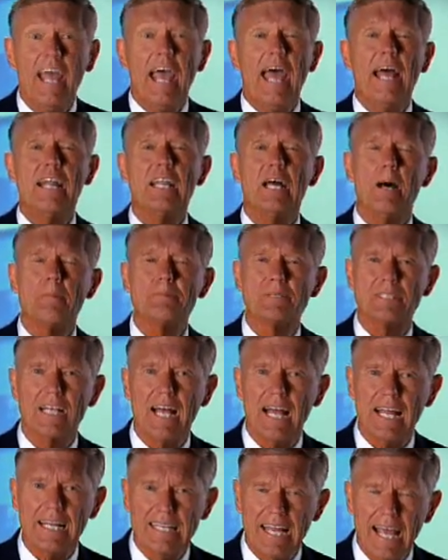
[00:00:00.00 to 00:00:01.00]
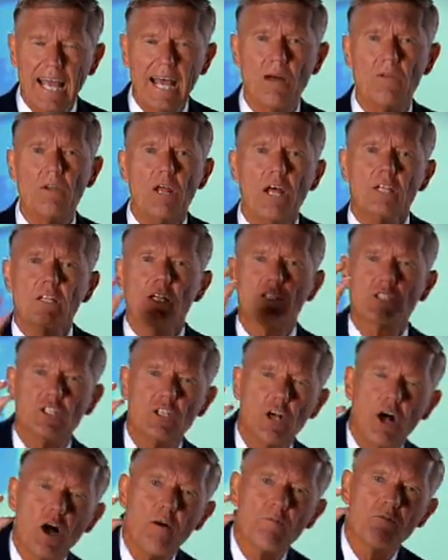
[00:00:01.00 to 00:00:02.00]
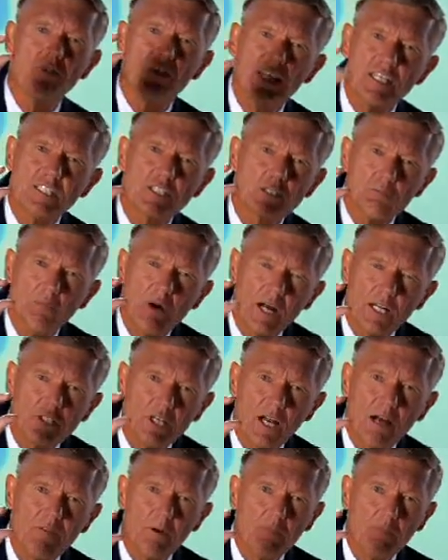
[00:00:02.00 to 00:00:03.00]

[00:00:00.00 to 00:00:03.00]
and upside down to solve this much of a